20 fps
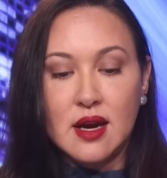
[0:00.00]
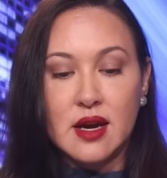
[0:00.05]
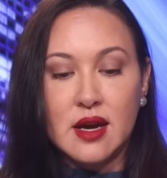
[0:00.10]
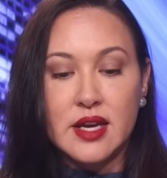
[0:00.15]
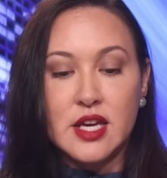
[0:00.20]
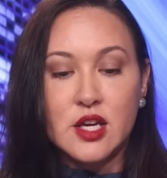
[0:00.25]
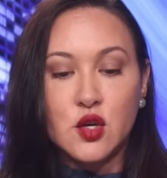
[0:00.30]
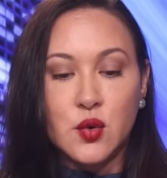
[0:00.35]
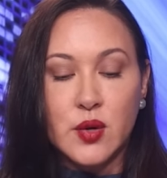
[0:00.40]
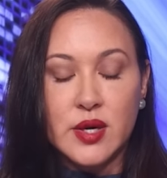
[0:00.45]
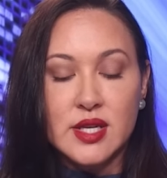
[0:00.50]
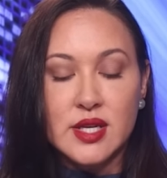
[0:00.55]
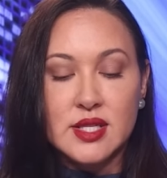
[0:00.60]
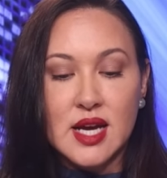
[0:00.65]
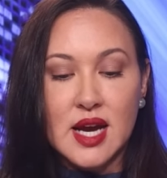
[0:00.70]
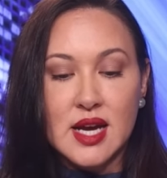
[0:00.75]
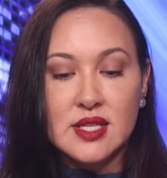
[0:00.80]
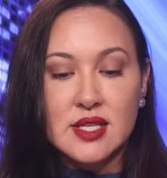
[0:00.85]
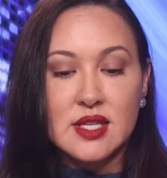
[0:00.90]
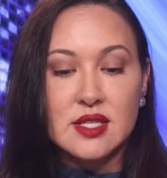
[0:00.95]
Uh, he
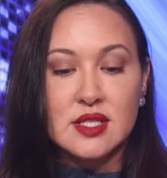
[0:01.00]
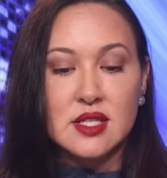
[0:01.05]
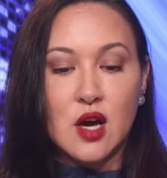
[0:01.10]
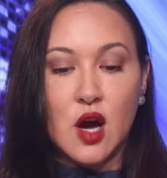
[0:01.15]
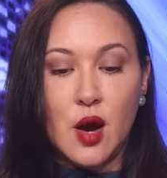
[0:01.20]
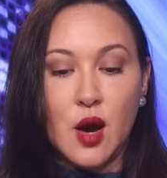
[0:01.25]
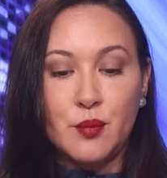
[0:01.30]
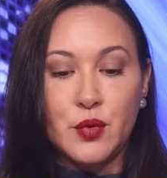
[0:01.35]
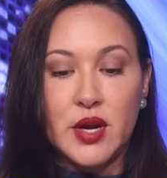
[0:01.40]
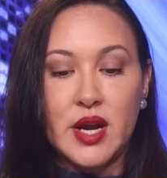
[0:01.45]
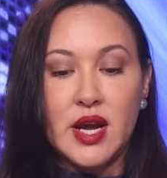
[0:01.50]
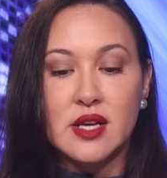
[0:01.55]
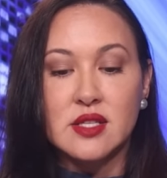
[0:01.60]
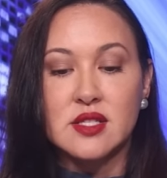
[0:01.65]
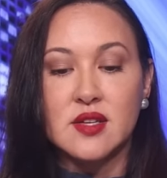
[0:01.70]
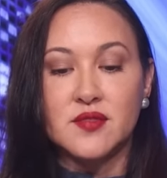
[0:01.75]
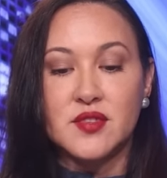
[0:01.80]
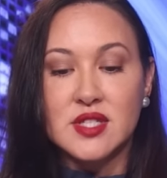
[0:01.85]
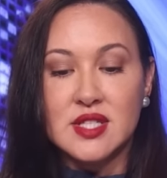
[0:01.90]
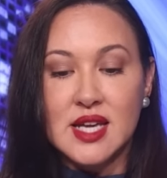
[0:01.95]
criticizes
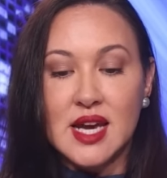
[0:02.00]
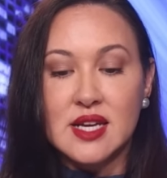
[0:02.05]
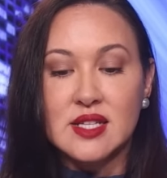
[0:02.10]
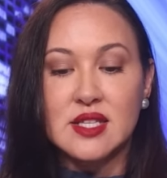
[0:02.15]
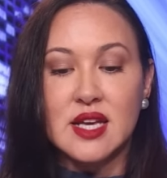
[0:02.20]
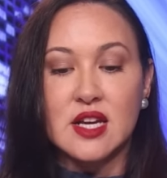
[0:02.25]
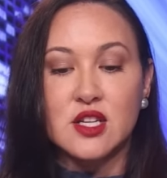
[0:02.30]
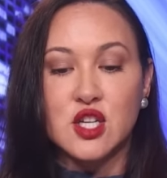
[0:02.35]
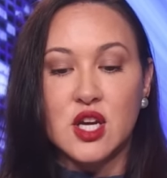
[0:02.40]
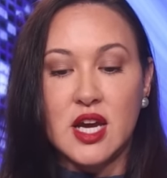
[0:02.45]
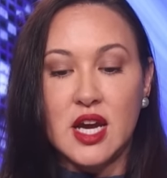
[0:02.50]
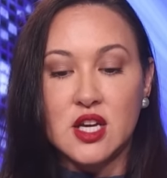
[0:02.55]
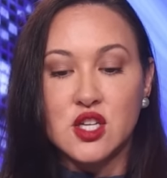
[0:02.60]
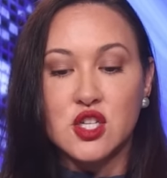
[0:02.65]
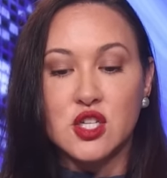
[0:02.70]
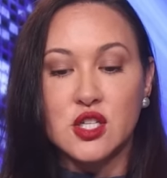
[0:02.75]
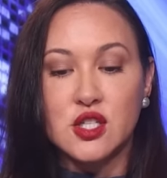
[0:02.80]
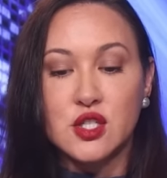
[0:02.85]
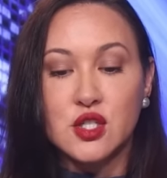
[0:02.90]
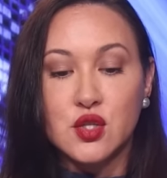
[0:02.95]
comprehensive sex
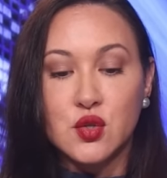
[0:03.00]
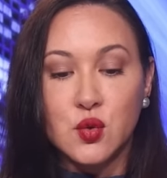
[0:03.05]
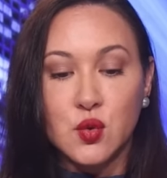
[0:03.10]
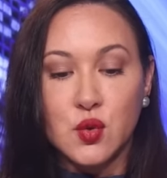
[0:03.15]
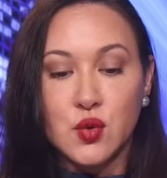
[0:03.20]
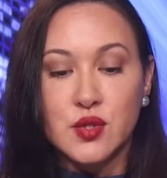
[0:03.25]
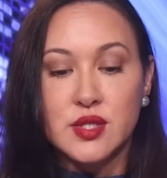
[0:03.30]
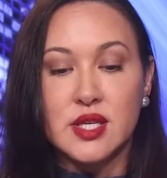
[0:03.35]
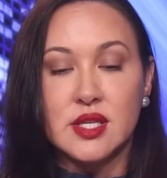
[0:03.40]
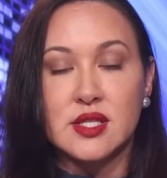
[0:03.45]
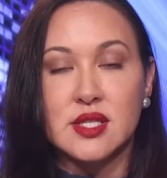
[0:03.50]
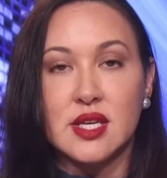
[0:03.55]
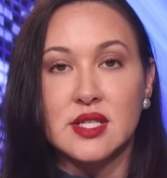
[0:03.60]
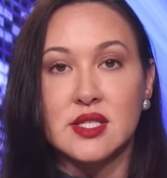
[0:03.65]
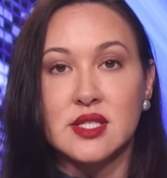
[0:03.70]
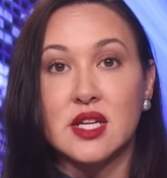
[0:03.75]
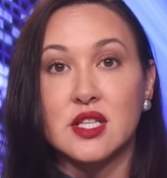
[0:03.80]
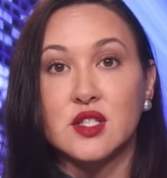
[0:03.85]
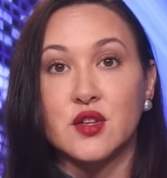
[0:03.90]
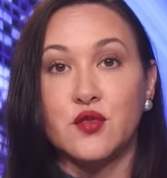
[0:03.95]
education in schools and
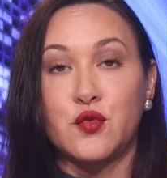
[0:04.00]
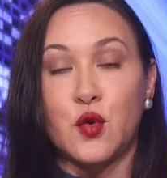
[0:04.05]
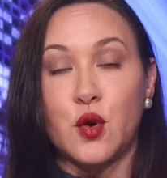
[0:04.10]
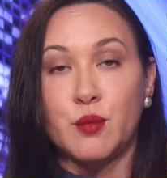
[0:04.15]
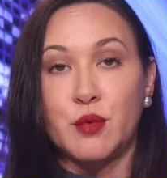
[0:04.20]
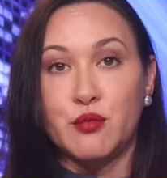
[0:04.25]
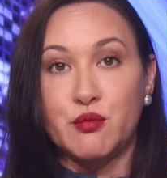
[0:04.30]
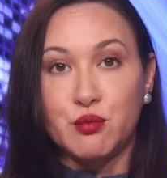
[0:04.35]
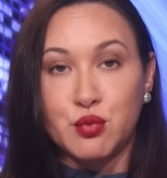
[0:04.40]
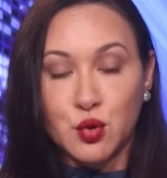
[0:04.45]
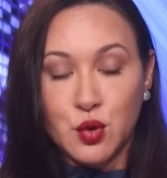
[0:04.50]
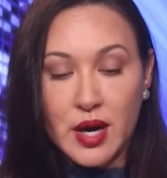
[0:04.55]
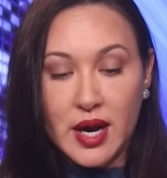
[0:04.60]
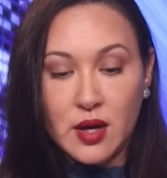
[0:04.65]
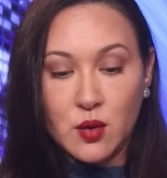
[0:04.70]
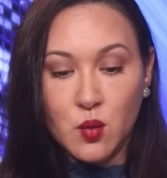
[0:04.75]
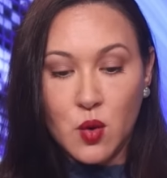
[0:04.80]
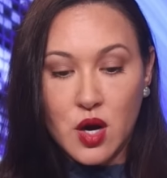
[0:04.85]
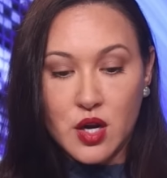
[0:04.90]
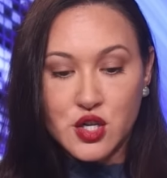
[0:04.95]
says that it's a form of
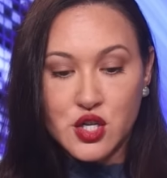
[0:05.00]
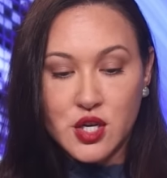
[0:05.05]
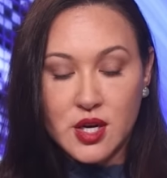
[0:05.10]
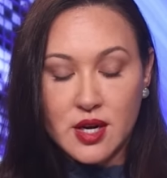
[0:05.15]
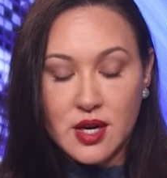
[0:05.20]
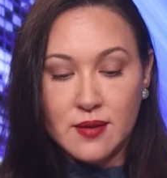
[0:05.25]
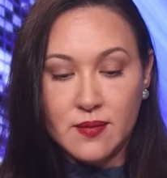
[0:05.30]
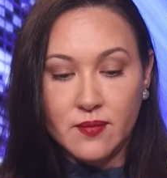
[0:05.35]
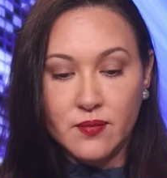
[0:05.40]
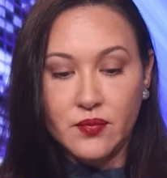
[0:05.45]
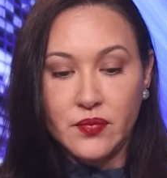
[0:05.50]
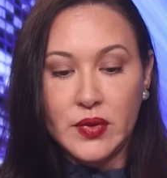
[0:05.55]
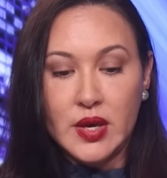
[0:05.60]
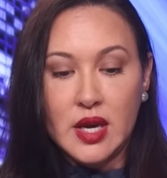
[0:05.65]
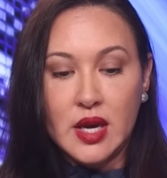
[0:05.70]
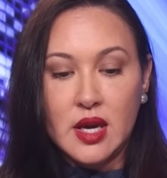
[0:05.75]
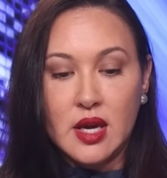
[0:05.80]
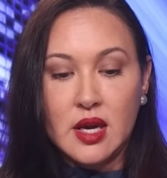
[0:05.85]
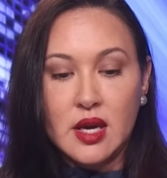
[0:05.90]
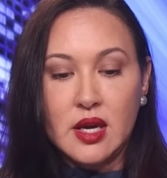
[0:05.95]
brainwashing.
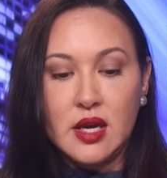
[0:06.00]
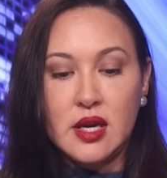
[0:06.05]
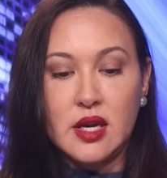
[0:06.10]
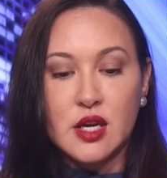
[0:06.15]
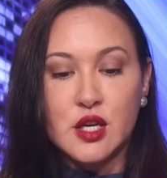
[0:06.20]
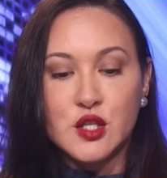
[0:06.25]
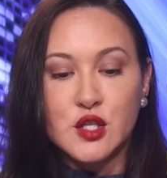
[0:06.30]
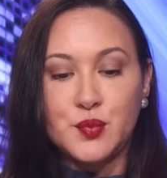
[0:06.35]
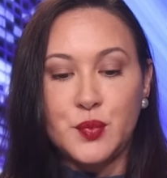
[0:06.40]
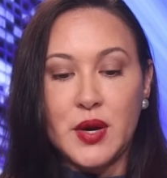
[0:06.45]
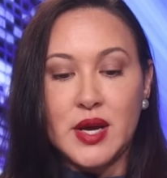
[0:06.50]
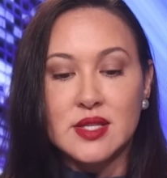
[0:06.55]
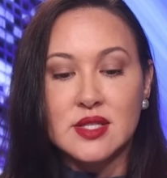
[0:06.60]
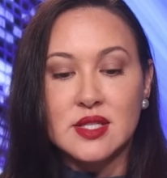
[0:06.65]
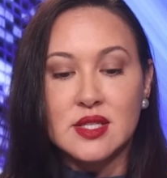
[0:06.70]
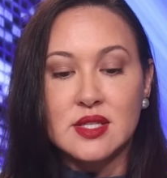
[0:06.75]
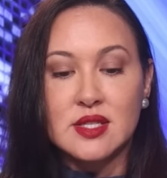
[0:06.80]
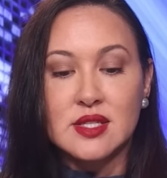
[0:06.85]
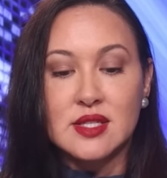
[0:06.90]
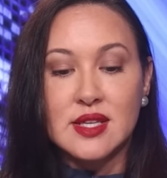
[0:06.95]
He
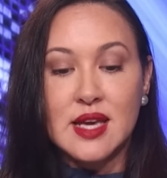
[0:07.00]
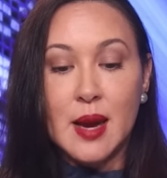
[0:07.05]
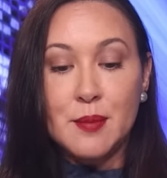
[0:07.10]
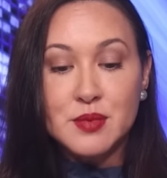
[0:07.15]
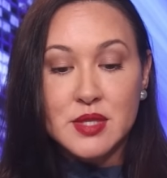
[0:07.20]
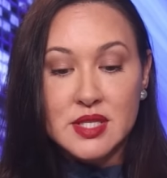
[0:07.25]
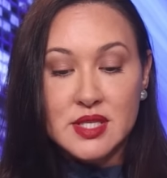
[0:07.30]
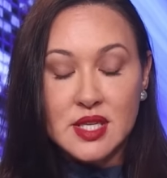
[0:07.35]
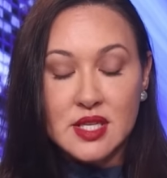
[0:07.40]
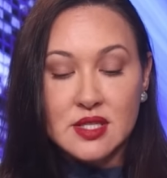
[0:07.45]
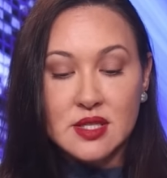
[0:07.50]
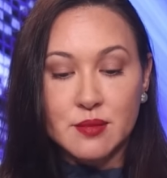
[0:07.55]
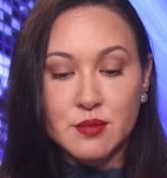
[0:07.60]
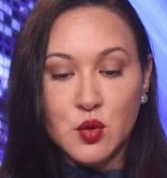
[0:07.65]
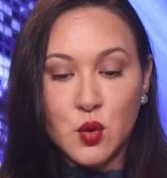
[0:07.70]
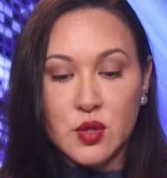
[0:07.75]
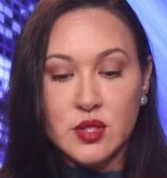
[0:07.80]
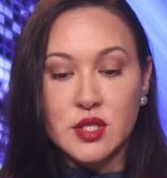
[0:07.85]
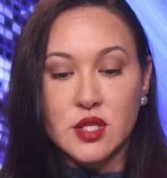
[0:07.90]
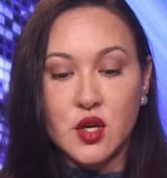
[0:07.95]
expressed
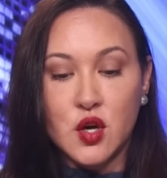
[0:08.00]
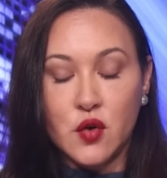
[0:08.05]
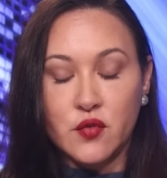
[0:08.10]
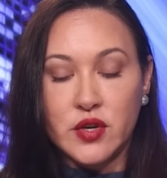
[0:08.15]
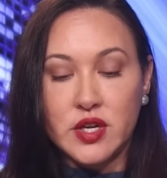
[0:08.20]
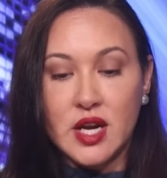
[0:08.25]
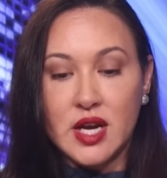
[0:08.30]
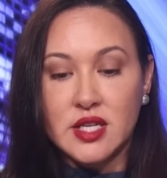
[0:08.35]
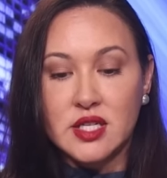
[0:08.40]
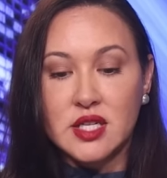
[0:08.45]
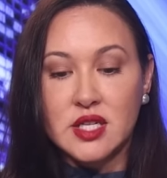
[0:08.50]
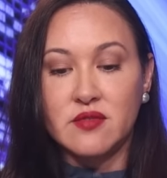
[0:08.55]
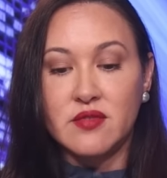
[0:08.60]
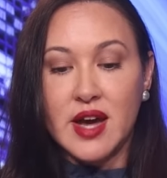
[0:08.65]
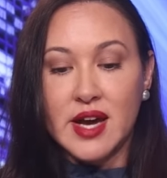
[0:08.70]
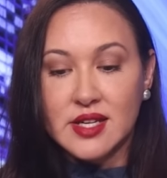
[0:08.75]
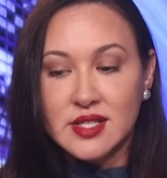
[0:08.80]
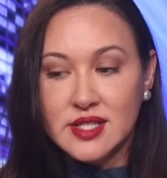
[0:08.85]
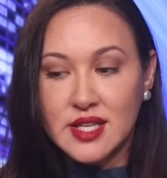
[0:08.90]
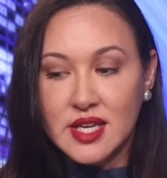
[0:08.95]
skepticism towards the COVID
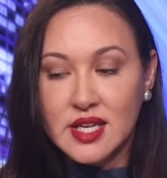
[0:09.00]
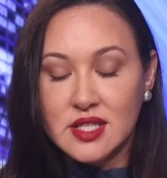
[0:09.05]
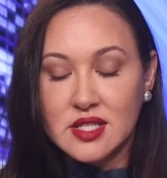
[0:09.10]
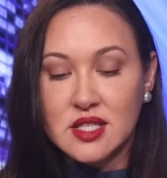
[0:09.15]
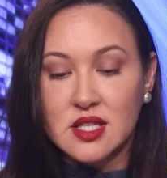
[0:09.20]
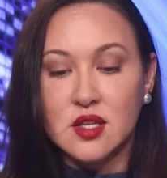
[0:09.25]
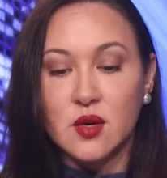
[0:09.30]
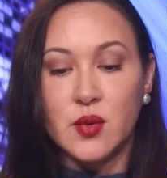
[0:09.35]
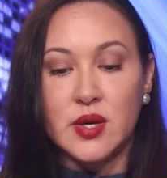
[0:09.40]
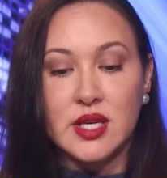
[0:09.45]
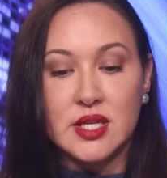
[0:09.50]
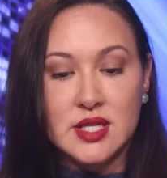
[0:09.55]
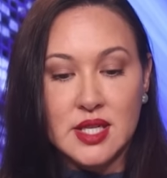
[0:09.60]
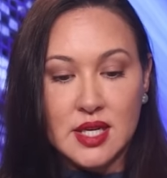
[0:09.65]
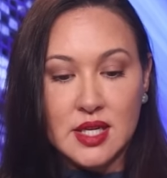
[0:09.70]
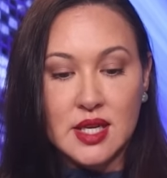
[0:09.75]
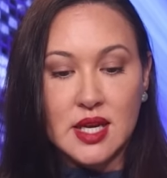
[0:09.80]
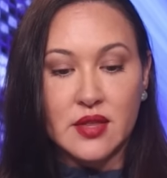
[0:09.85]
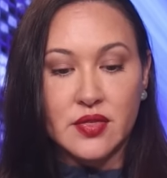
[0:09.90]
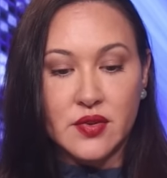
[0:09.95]
19 vaccines, though he
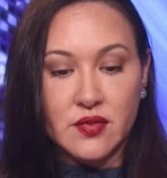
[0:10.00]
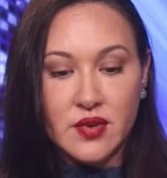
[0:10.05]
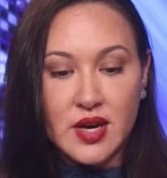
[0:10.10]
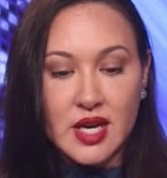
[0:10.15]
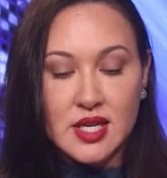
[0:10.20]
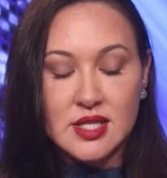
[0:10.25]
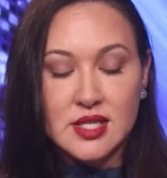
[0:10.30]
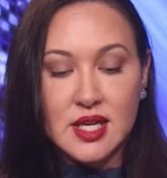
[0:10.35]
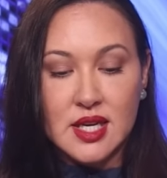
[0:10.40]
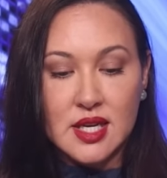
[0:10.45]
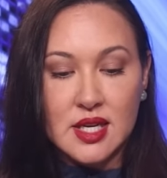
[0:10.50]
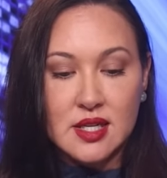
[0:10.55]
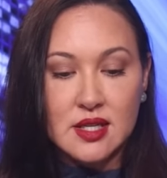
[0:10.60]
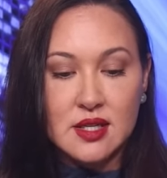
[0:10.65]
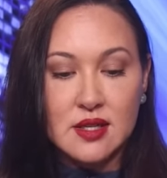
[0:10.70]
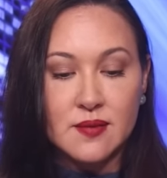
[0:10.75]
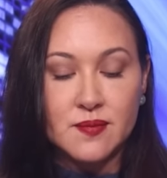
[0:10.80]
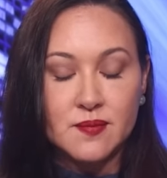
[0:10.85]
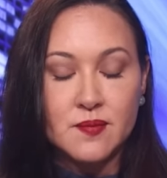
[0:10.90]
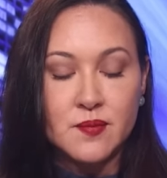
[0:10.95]
did get the
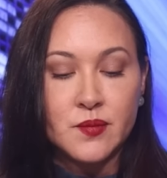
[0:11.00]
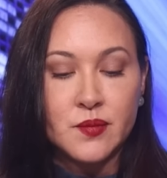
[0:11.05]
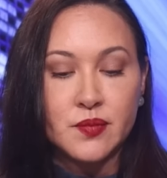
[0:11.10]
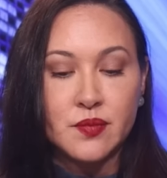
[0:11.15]
vaccine.